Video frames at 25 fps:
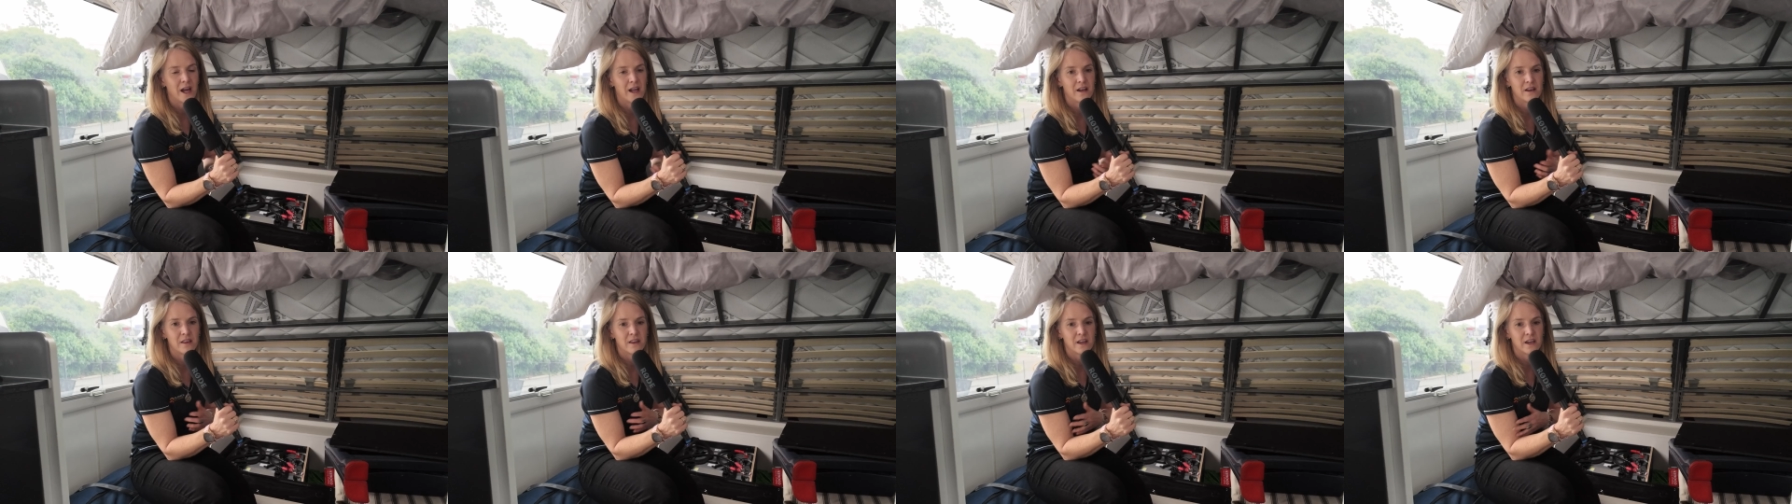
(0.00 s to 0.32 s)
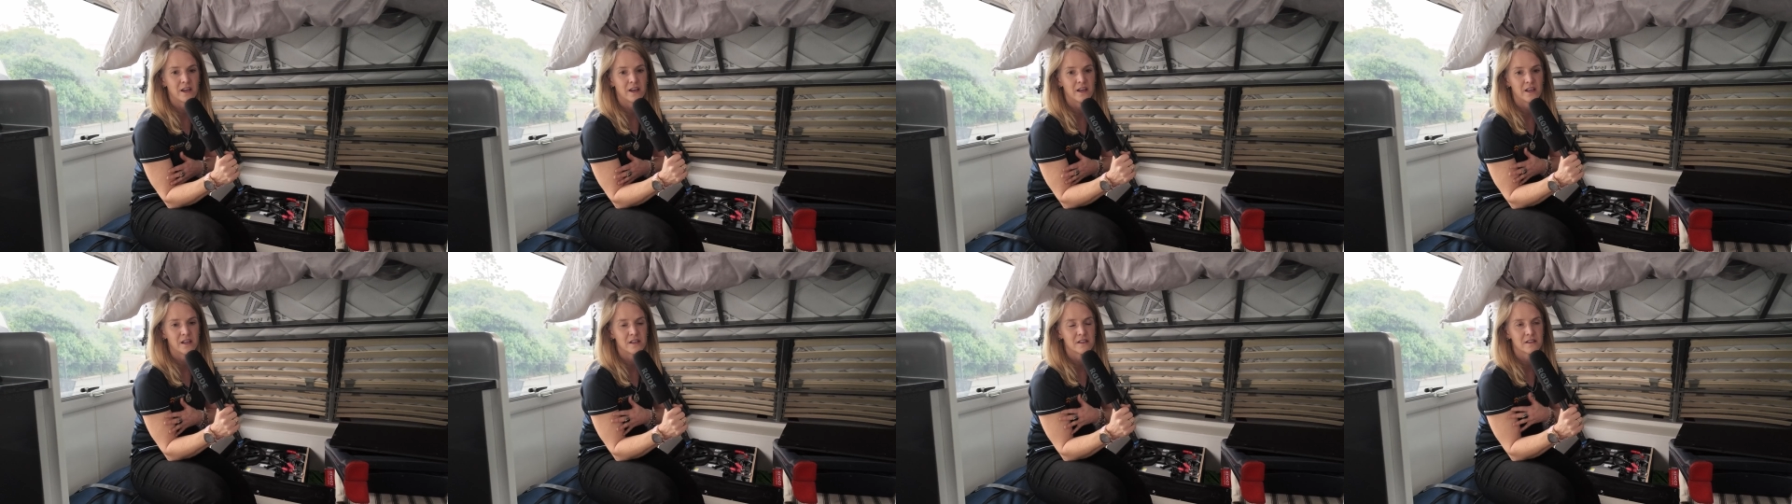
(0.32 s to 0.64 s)
and
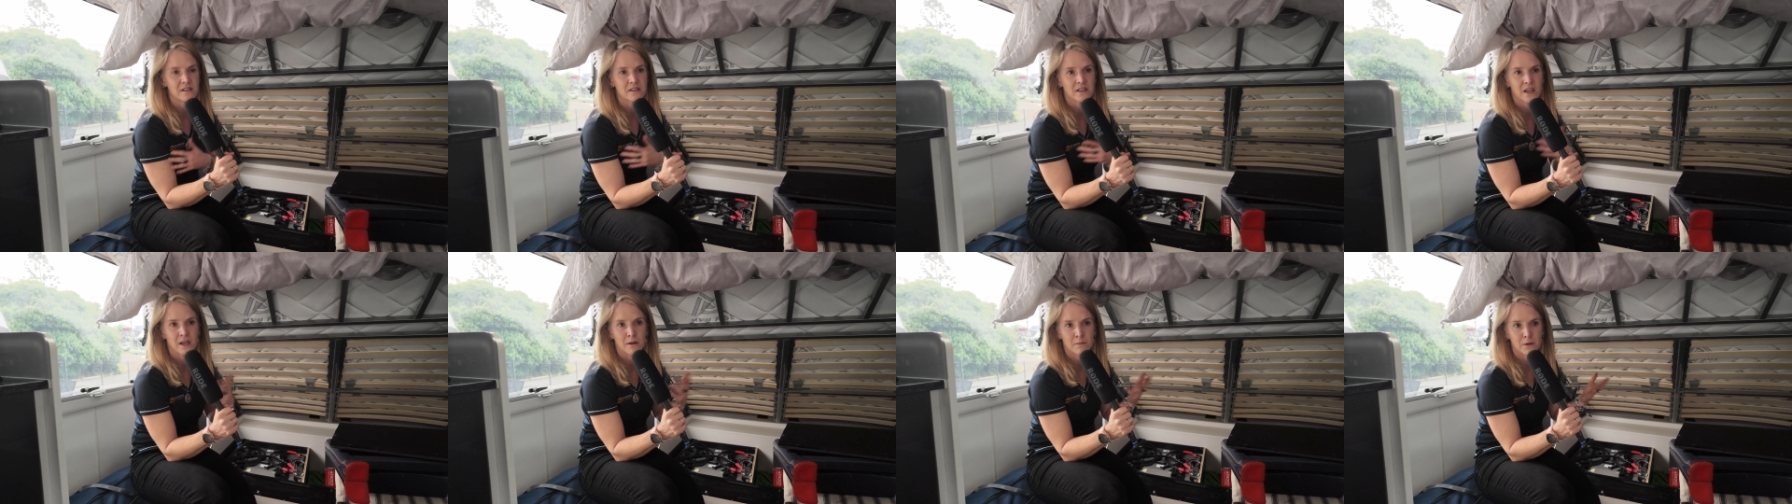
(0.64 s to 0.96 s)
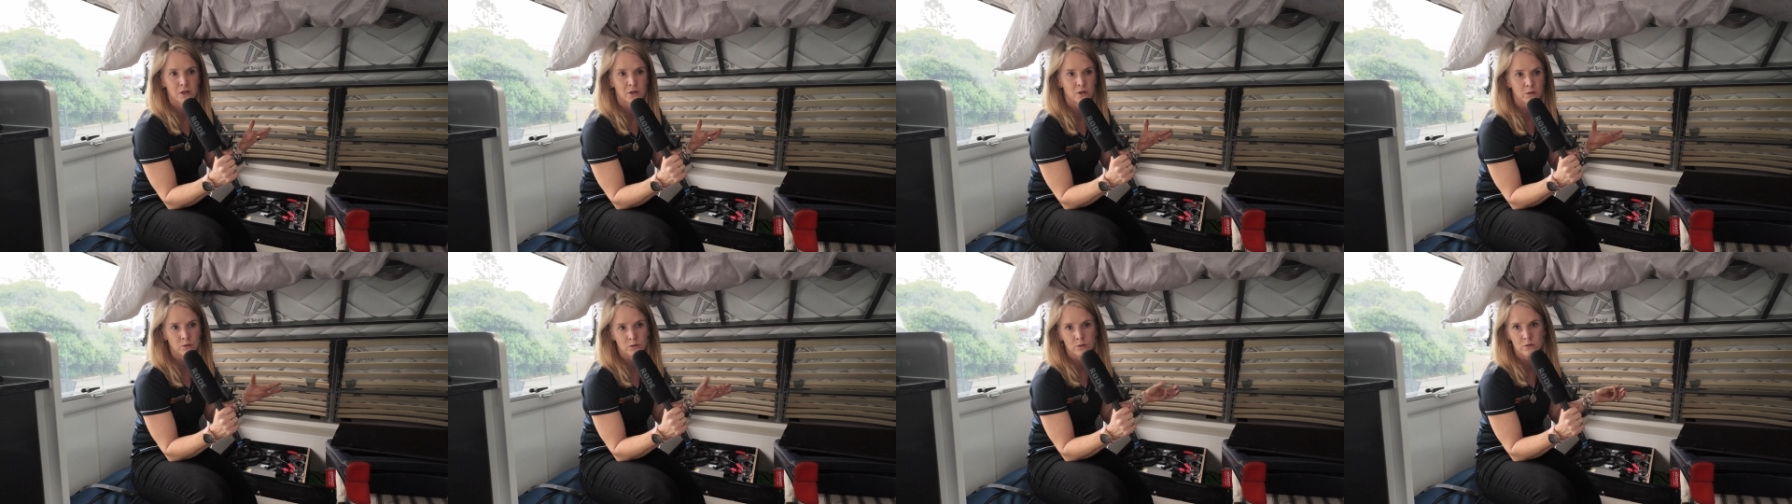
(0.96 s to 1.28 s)
there is
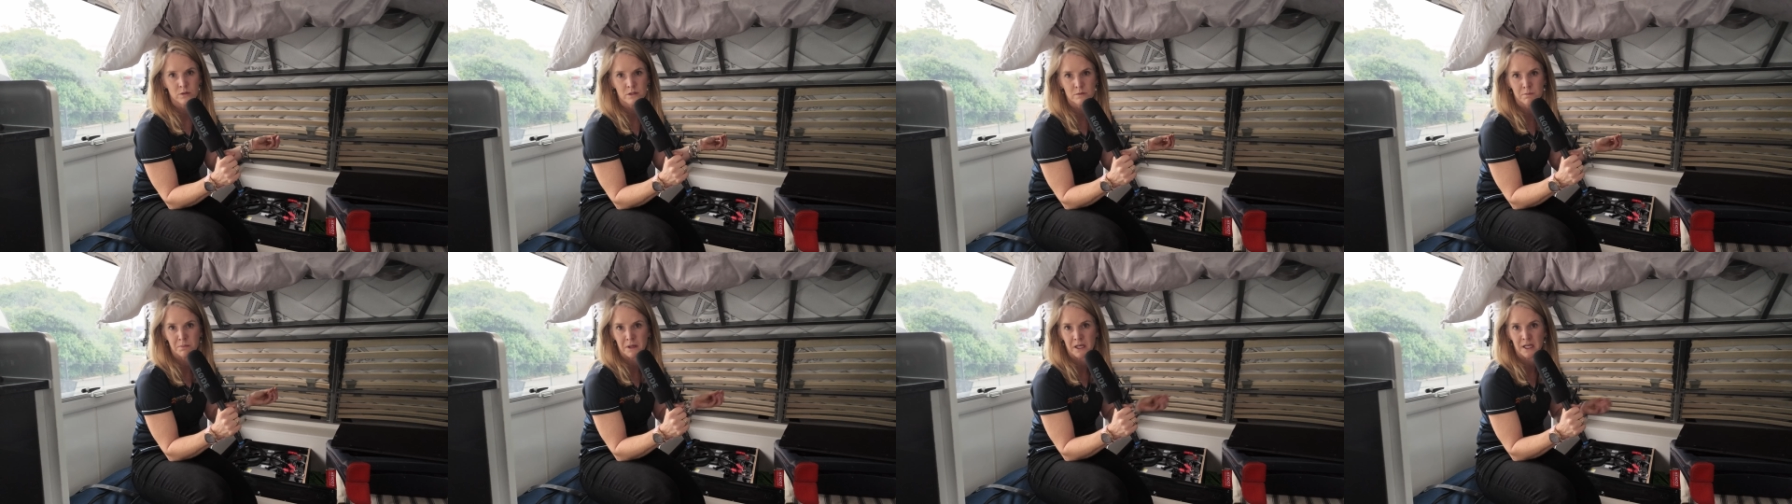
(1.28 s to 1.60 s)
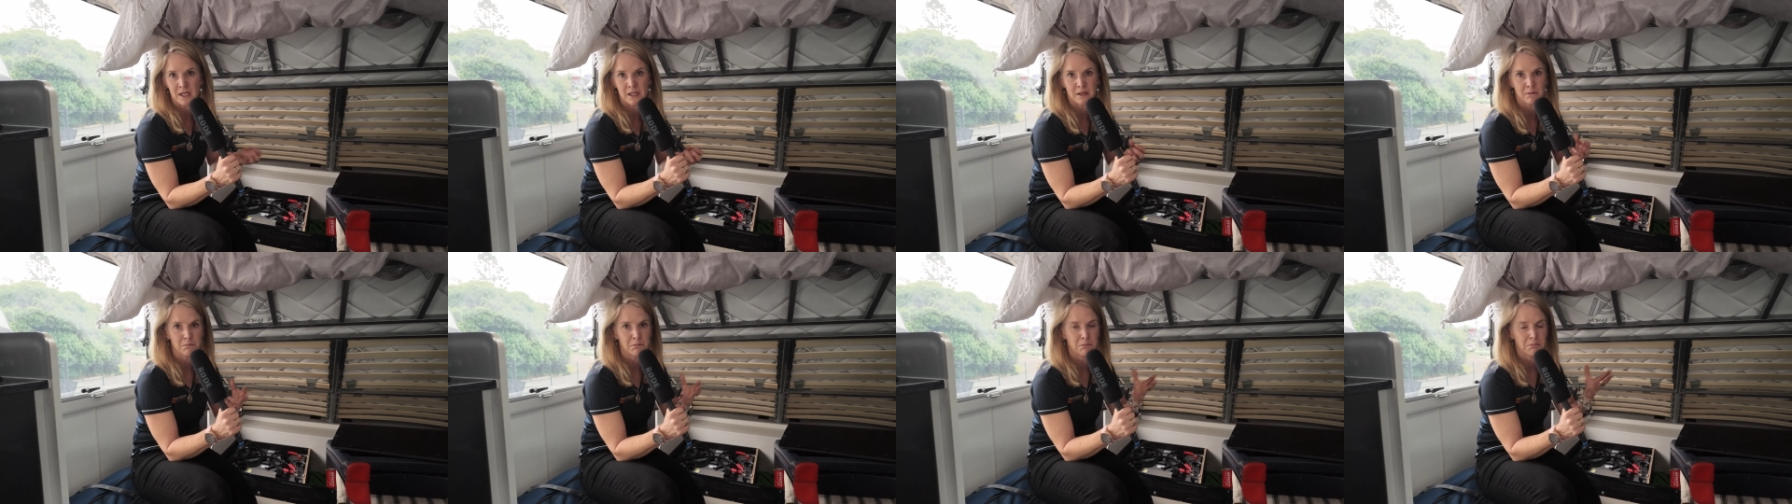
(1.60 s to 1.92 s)
chemicals
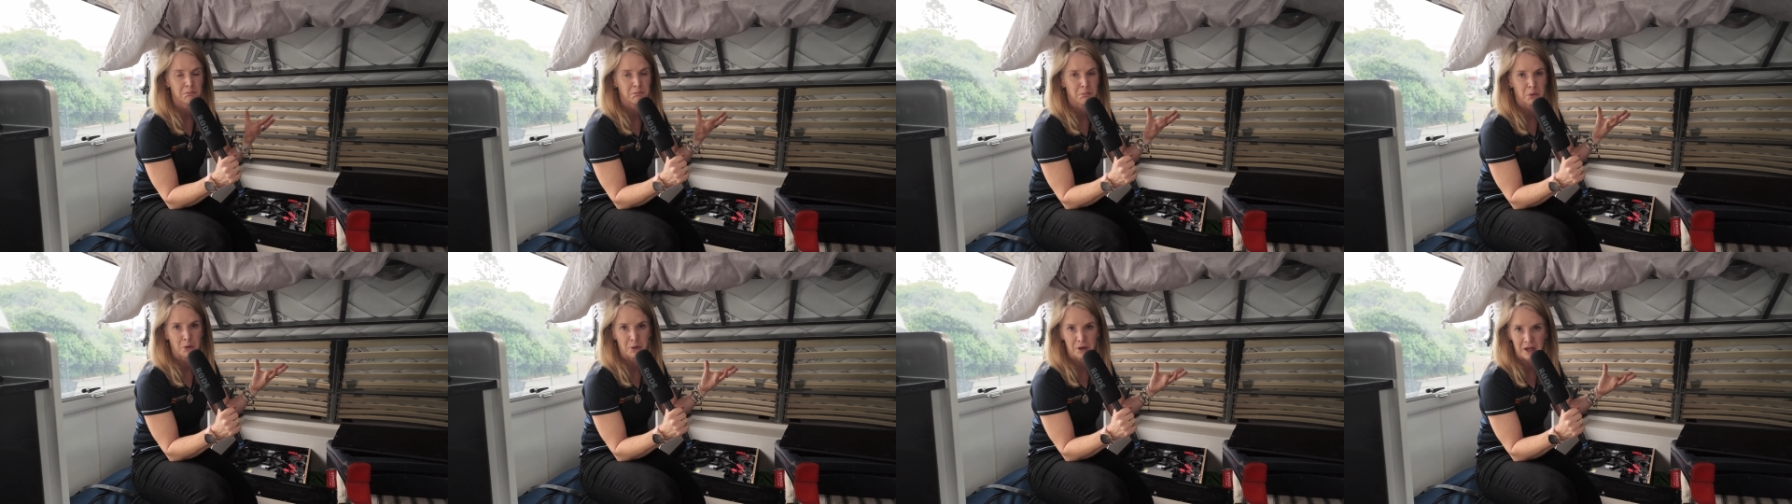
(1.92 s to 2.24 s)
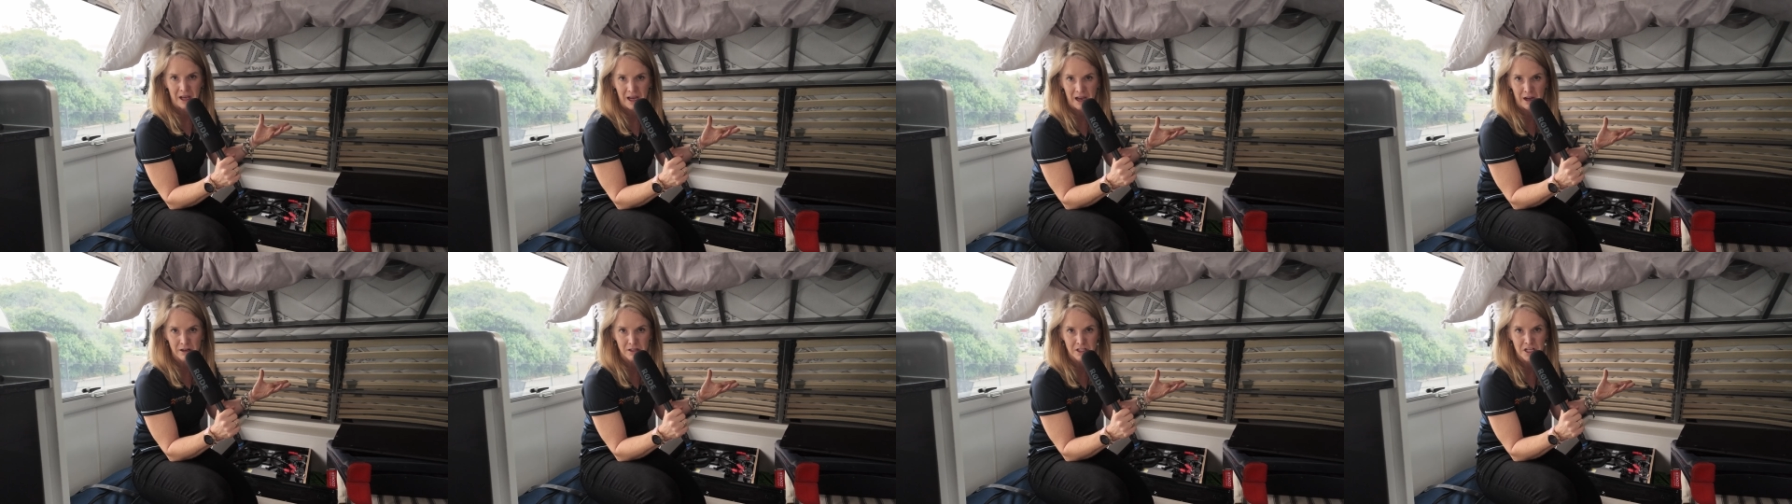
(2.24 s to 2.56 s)
being put
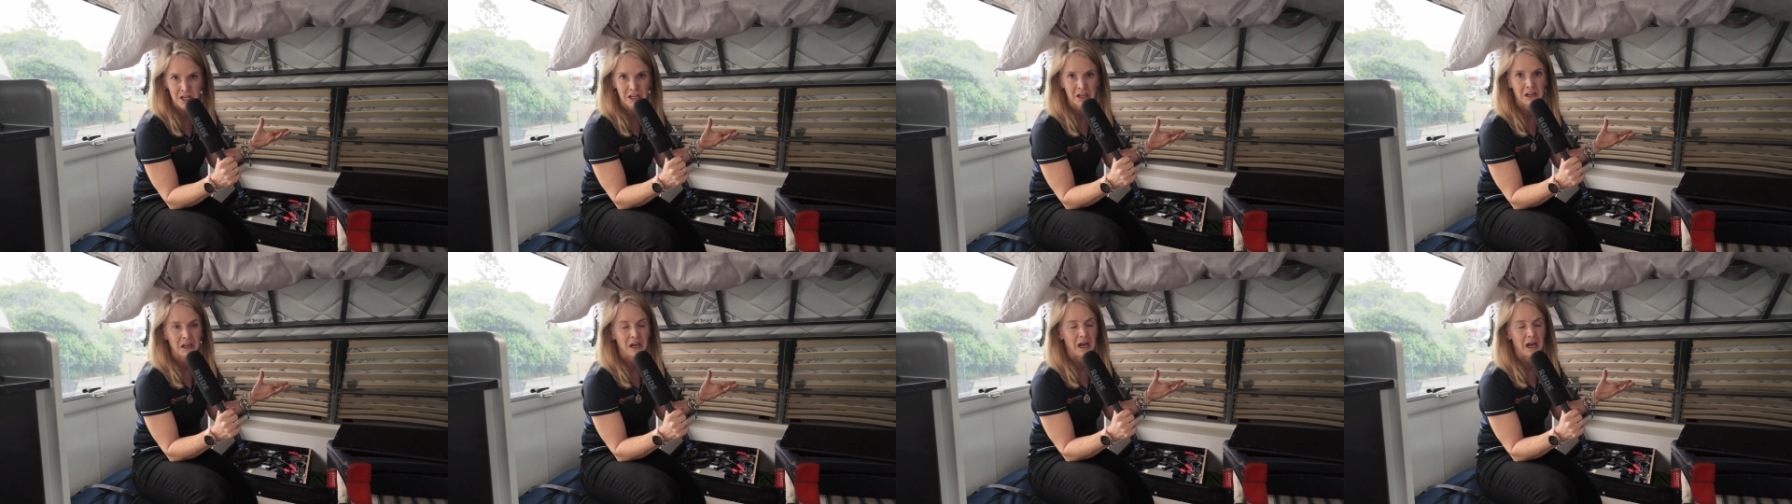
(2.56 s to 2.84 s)
out